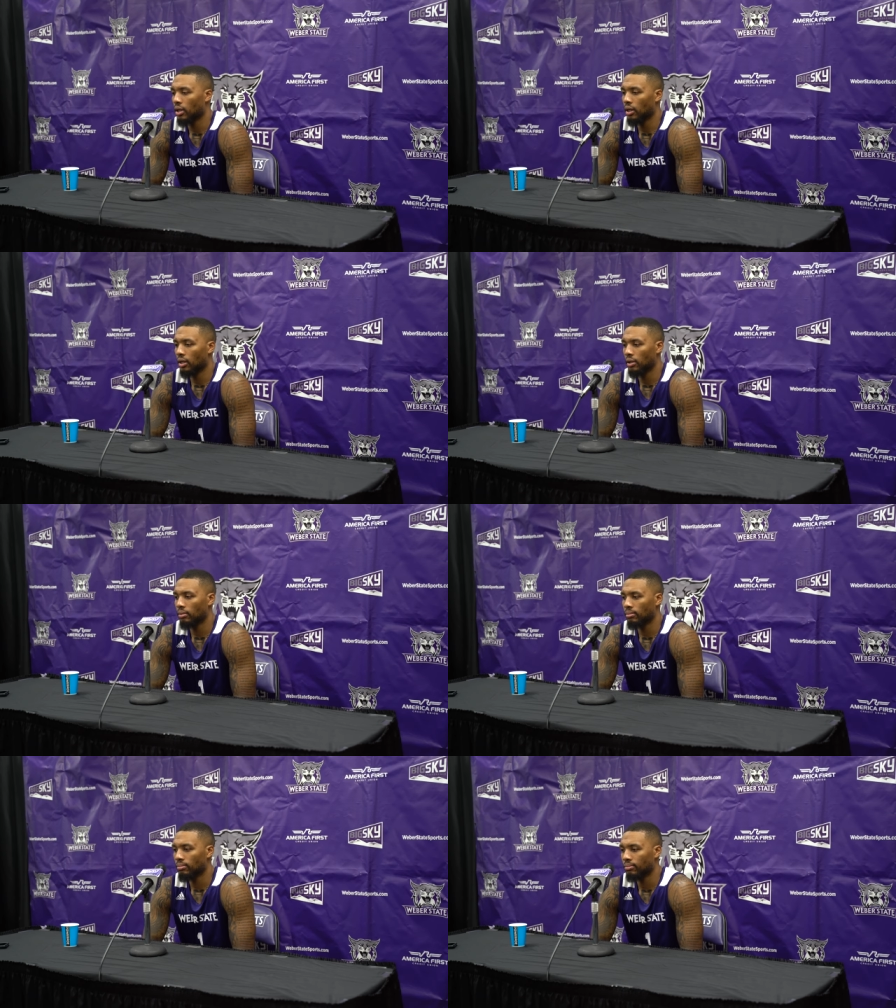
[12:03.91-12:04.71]

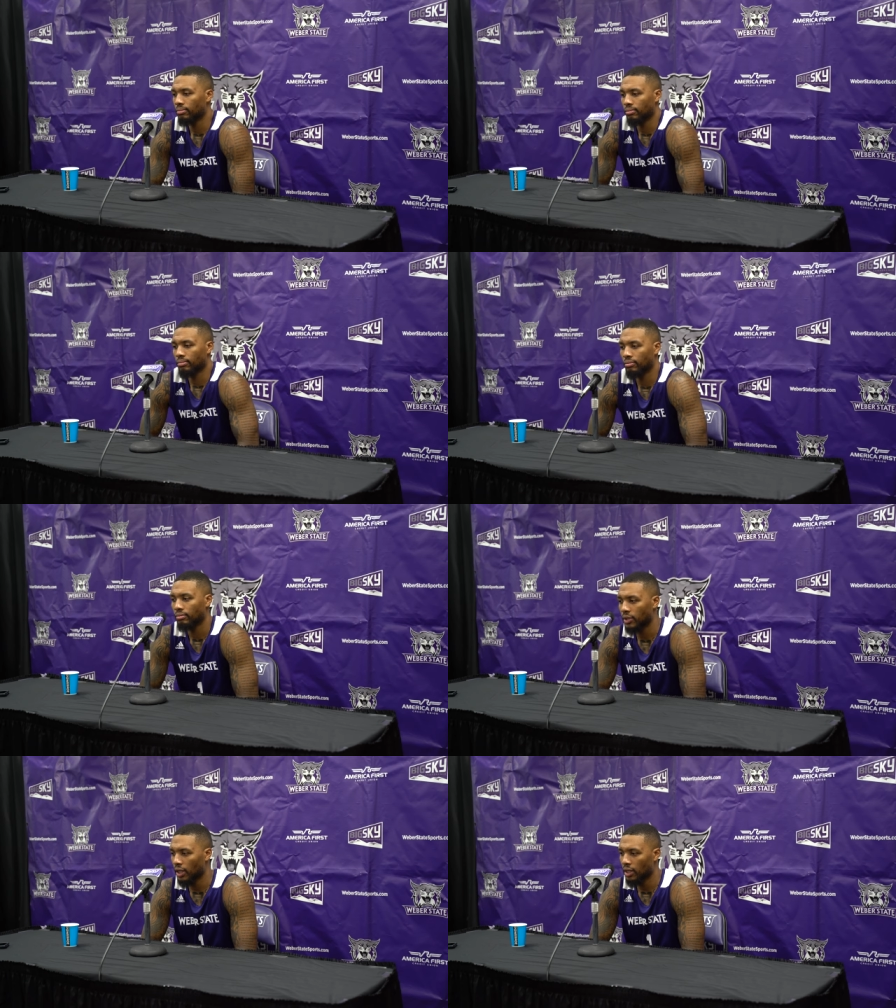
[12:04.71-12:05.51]

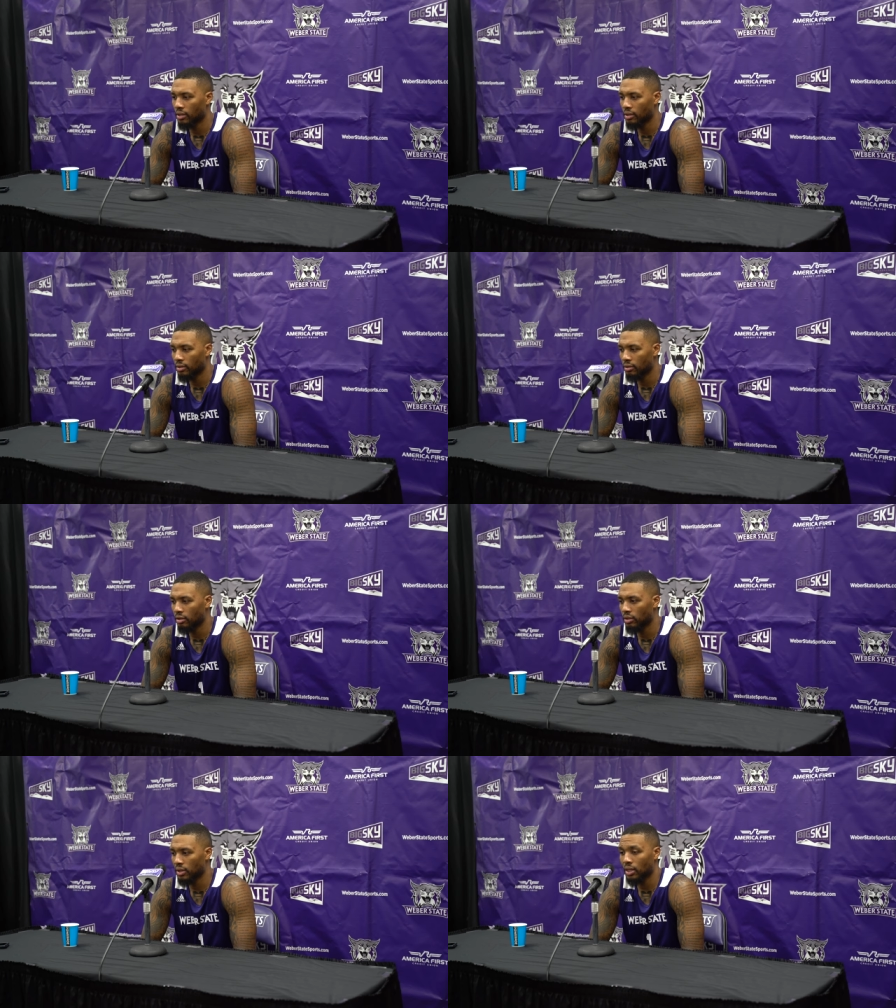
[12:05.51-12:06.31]
Um, and it's, you
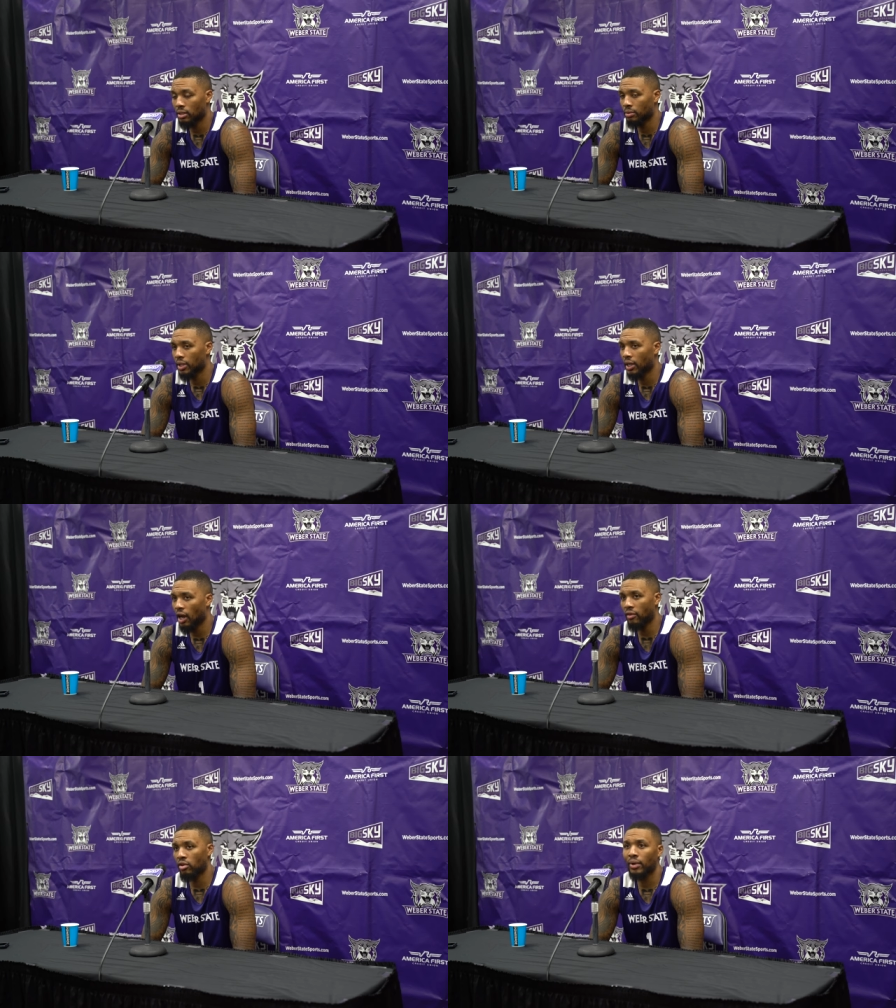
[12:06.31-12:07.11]
know, it's not something that
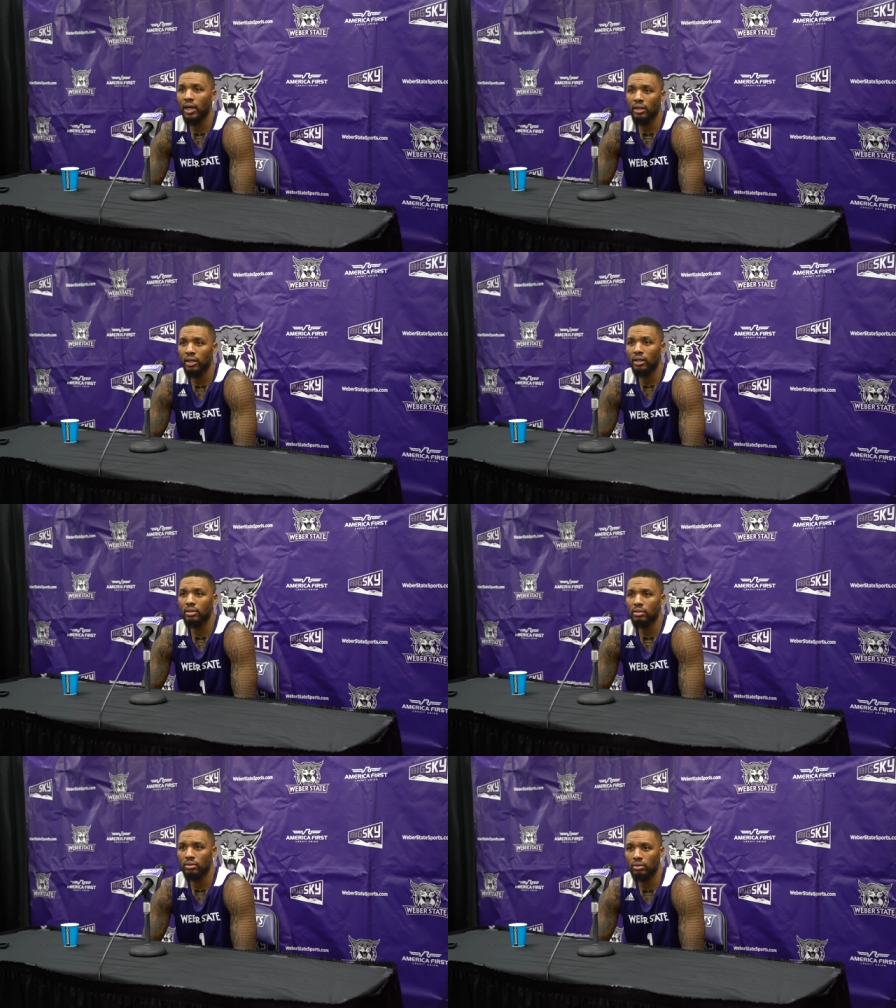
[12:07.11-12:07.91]
everybody
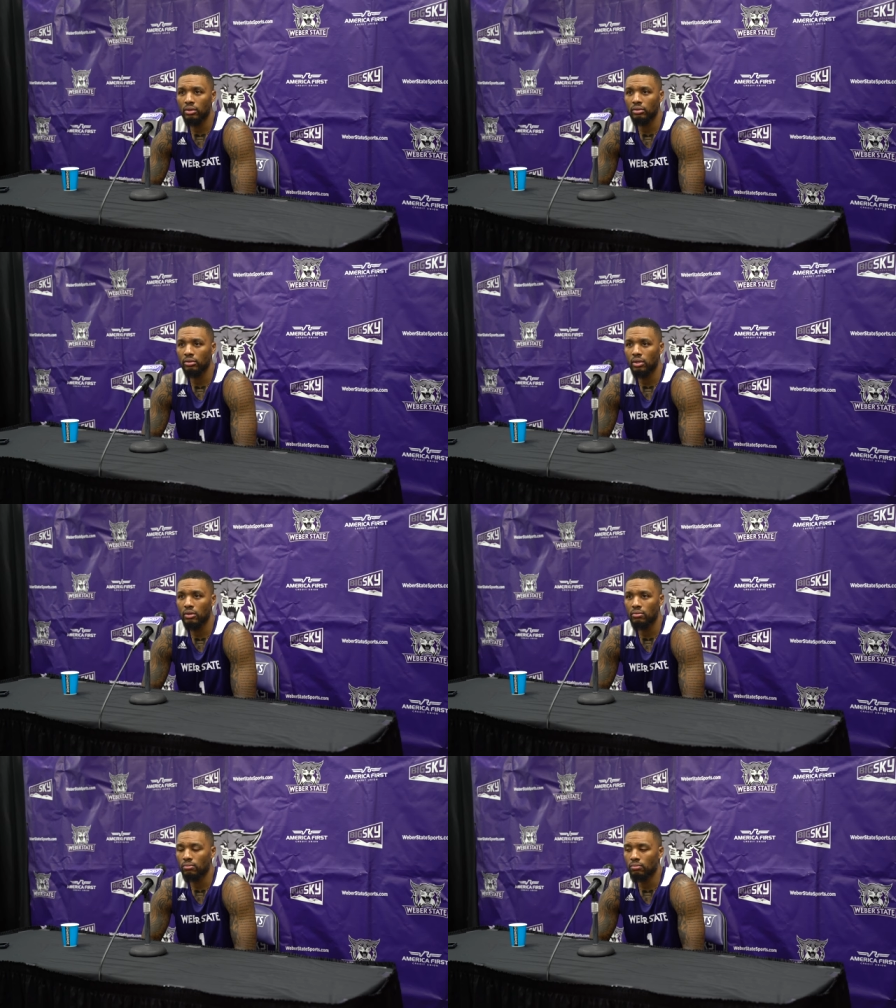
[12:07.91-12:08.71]
gets. You know?
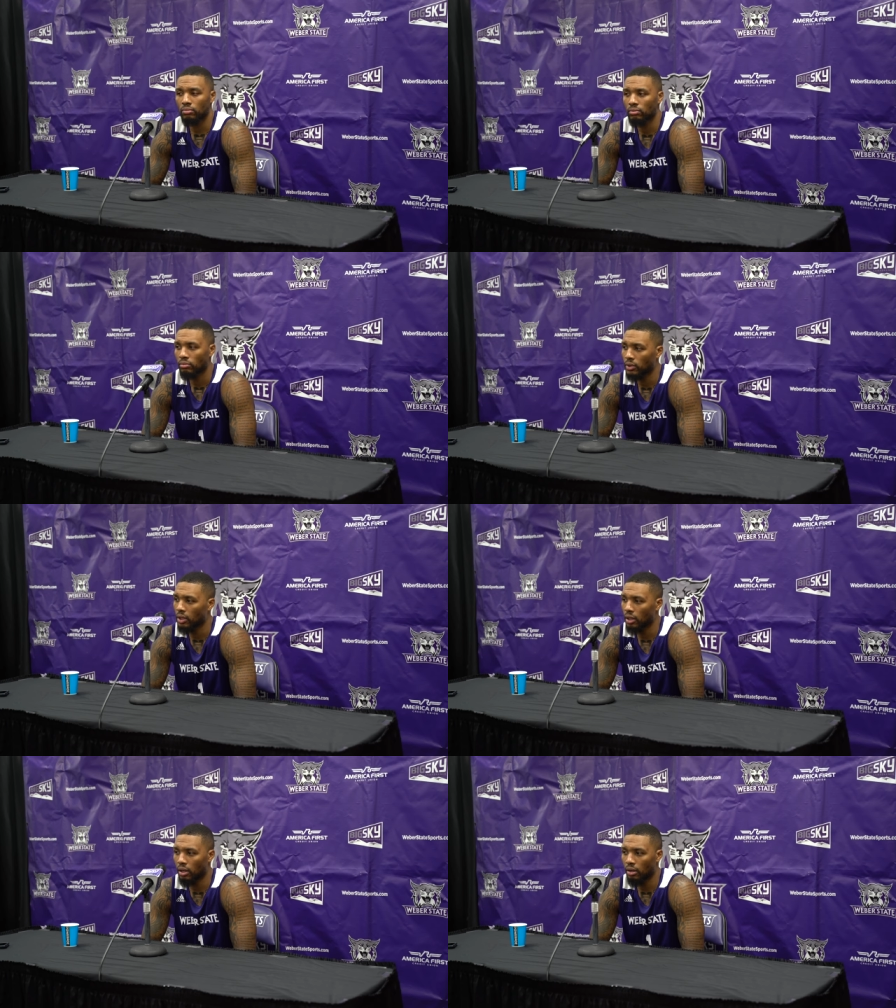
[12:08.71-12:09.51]
so,
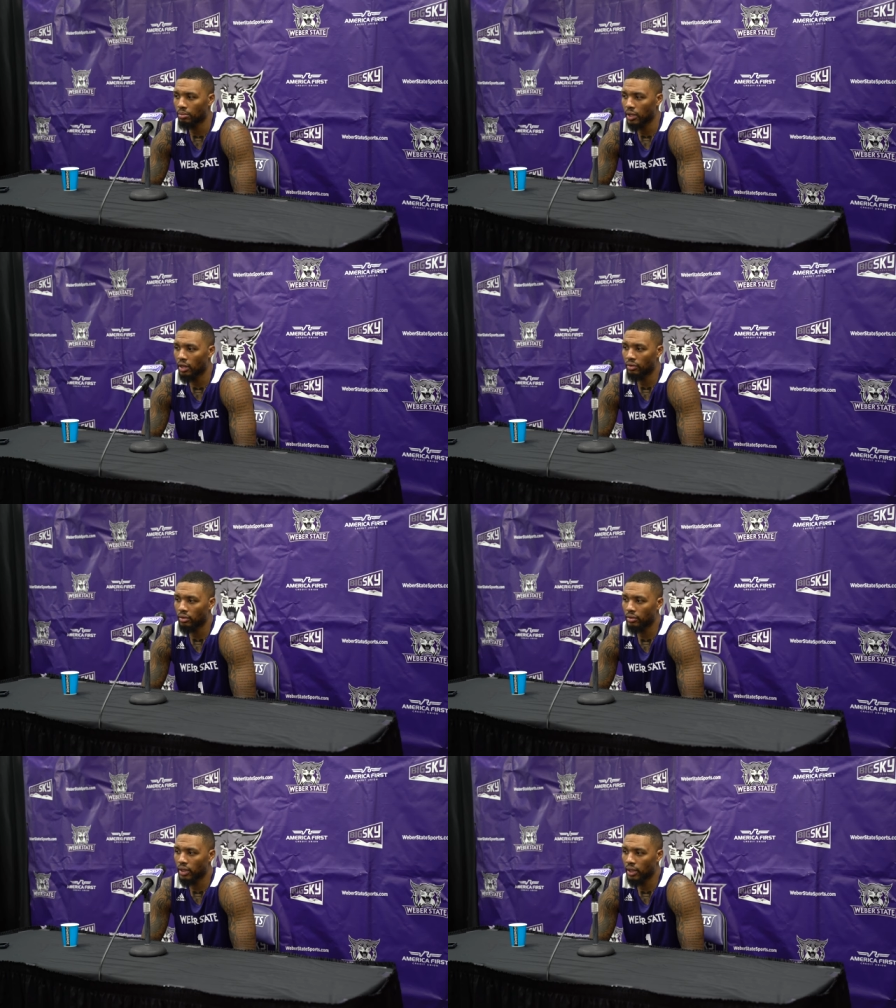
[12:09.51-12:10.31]
um, I'm thankful
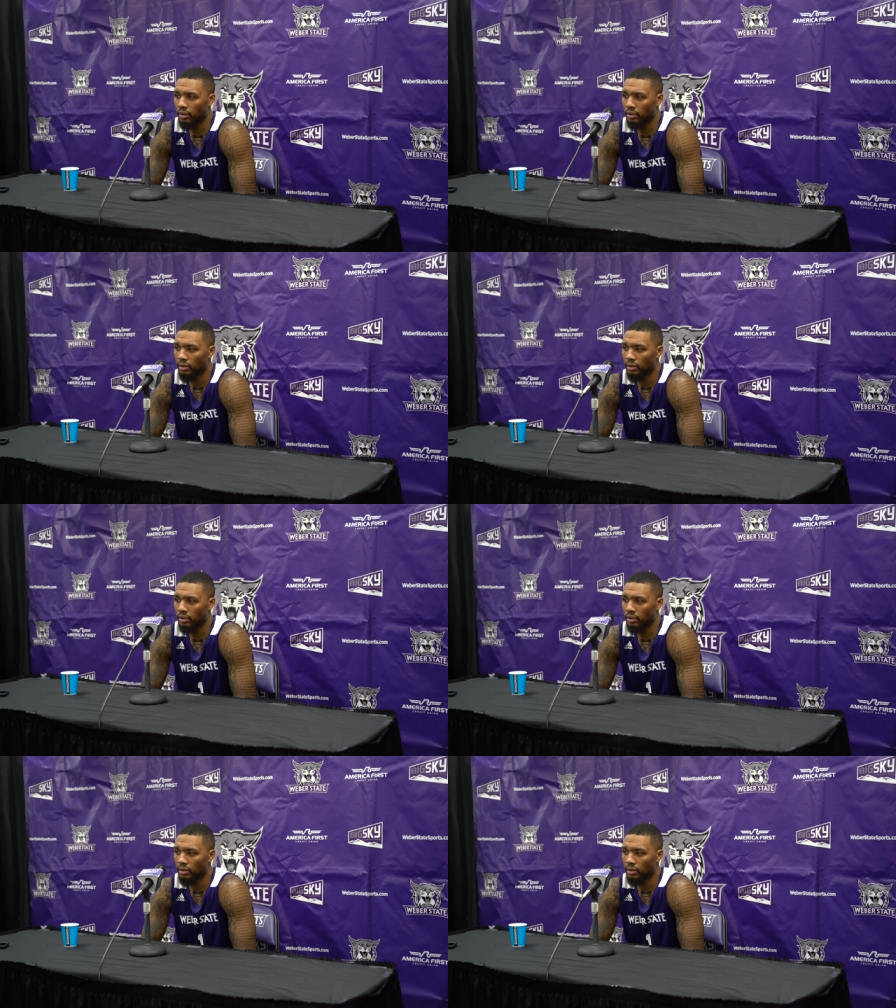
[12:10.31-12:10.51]
that